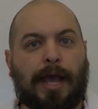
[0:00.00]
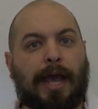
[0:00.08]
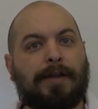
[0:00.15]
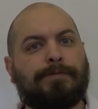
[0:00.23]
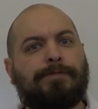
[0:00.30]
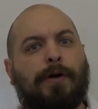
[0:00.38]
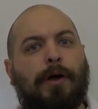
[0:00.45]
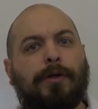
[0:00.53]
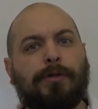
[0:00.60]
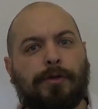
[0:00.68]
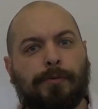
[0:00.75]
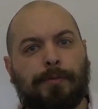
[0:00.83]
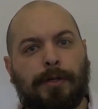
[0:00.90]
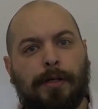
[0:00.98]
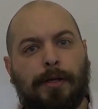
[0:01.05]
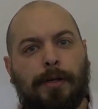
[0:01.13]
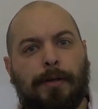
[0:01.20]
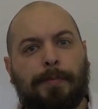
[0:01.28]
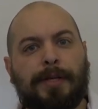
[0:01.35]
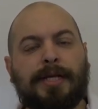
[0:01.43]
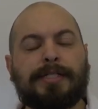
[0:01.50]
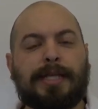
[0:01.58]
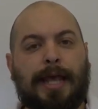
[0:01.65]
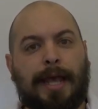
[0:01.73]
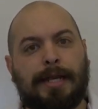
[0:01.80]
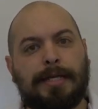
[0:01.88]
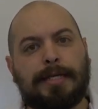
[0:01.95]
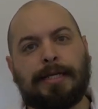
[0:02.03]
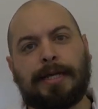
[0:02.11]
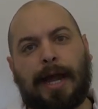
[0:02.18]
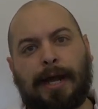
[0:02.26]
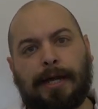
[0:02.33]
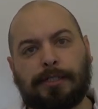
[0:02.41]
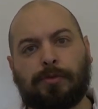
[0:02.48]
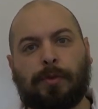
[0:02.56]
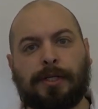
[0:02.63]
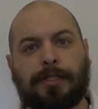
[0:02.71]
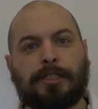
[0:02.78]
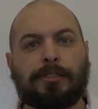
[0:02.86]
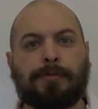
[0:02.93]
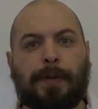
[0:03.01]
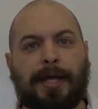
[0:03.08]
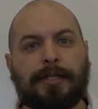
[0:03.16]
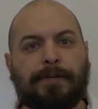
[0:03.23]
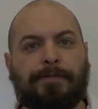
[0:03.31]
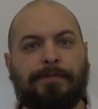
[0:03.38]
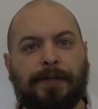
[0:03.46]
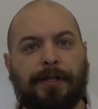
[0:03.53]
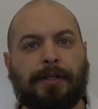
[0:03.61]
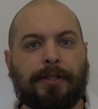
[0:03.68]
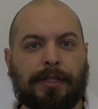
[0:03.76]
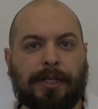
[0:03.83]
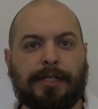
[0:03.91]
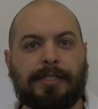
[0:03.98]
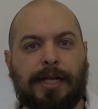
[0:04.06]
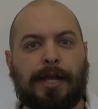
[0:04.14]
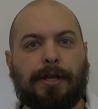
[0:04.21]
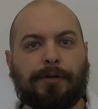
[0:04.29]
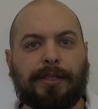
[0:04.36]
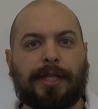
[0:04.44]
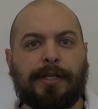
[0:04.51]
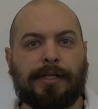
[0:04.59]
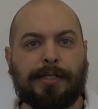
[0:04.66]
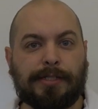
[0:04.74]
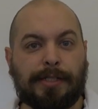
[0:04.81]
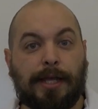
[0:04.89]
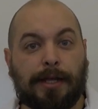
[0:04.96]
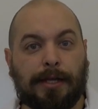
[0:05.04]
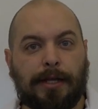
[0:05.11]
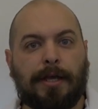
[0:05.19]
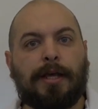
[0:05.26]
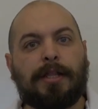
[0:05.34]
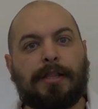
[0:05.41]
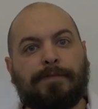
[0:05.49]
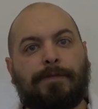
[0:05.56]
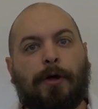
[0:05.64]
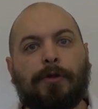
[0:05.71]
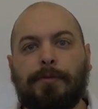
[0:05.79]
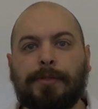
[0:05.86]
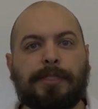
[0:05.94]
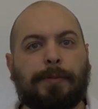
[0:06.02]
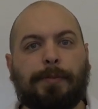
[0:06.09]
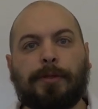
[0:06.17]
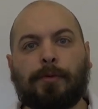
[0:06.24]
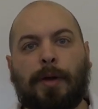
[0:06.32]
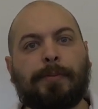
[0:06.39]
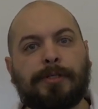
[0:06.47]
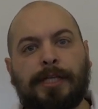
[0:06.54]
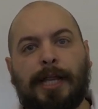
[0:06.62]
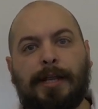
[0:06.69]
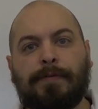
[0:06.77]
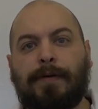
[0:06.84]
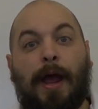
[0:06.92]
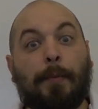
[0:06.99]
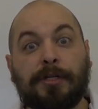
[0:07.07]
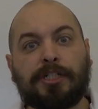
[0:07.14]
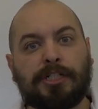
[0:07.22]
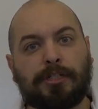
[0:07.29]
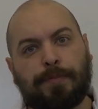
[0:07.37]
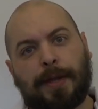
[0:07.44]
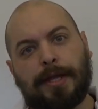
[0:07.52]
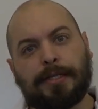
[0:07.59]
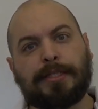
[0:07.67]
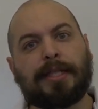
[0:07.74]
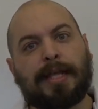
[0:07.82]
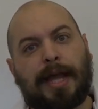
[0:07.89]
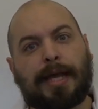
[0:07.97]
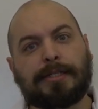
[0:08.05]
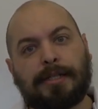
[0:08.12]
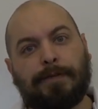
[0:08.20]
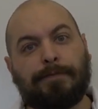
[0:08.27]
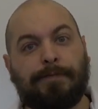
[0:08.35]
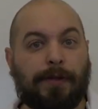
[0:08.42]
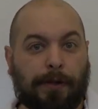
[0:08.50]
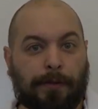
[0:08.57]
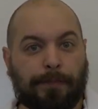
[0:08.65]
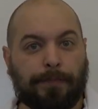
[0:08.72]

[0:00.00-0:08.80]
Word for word: and volume because any gas will expand to fill the container that it is in. The volume is simply representative of how much space the gas can fill.